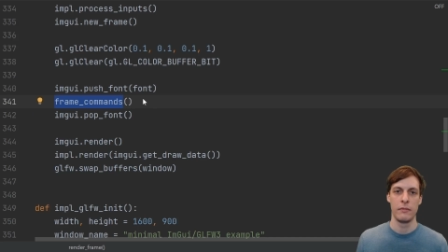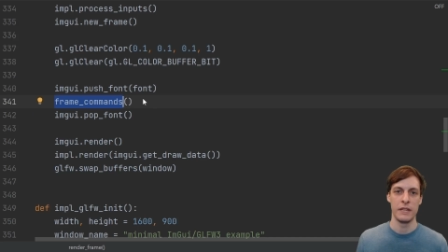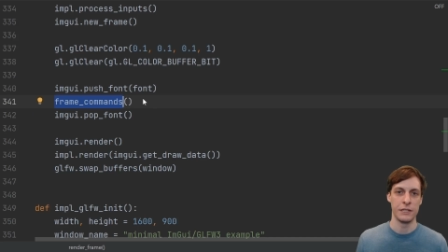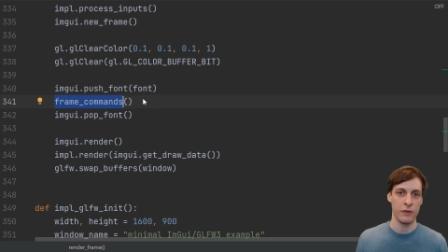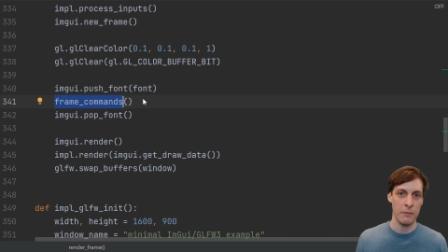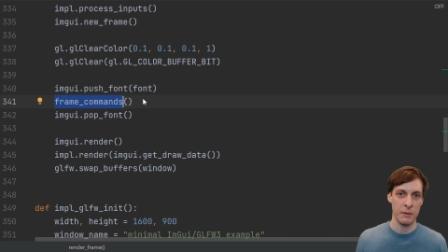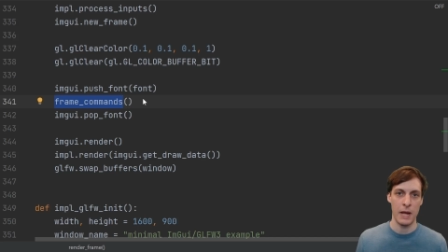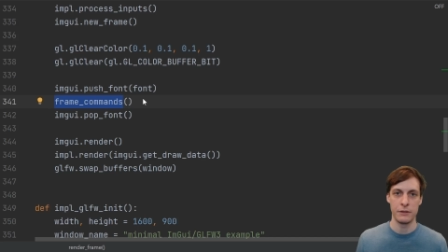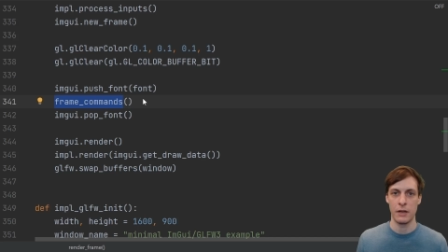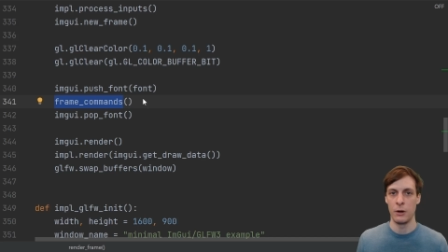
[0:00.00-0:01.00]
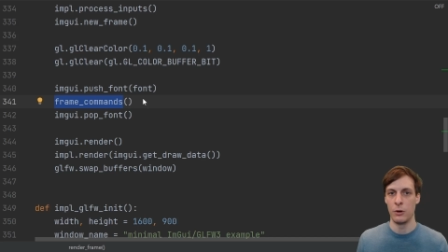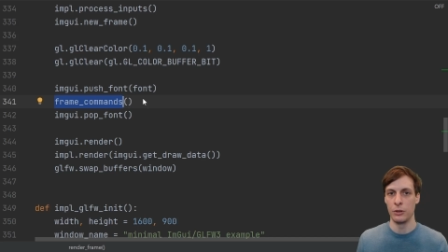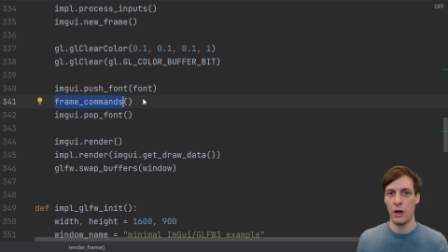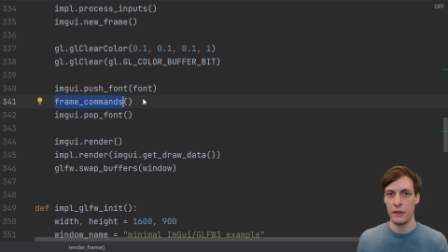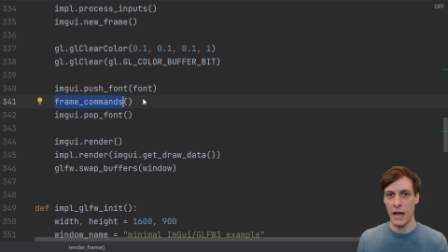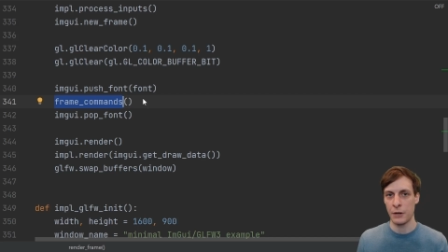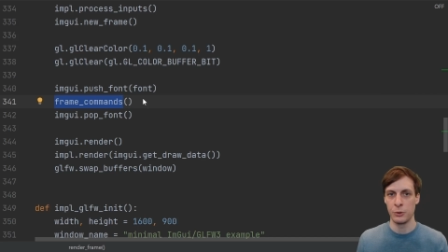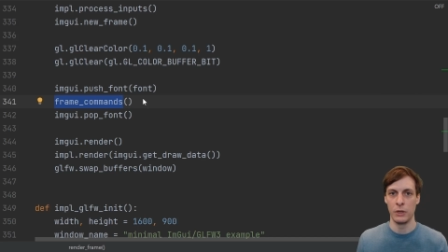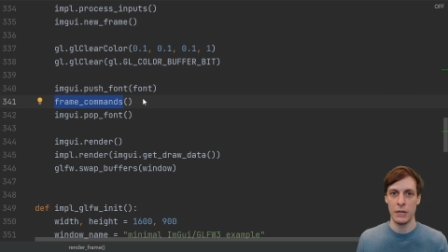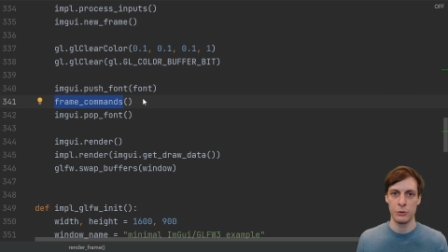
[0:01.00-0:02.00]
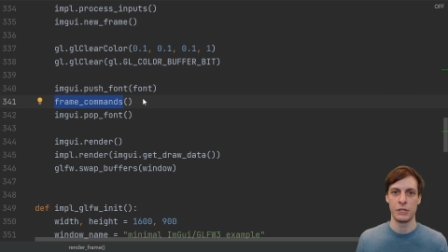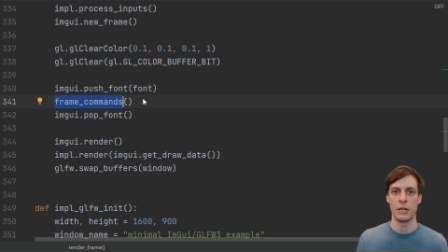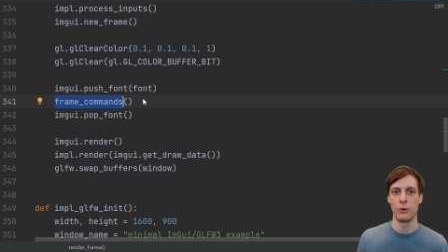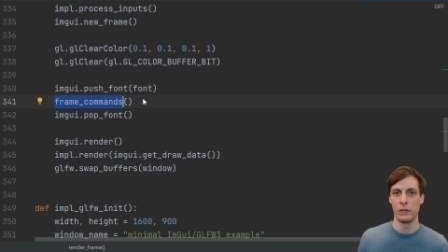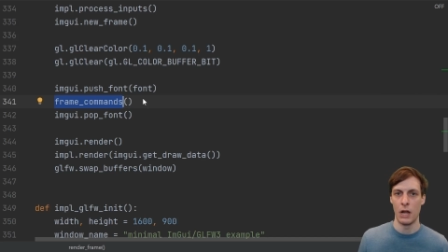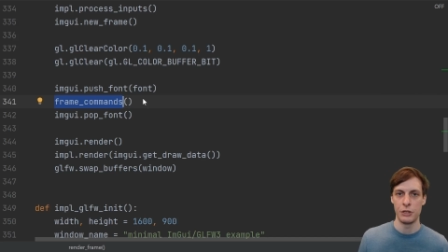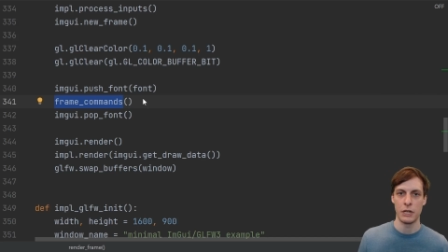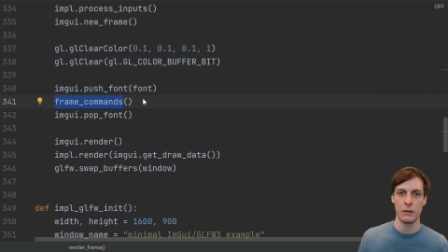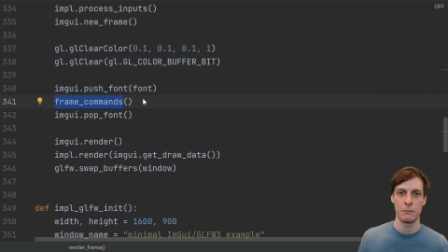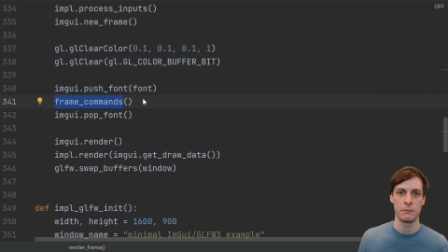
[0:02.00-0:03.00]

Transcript: These frame commands are going to hold all the actual interesting GUI logic.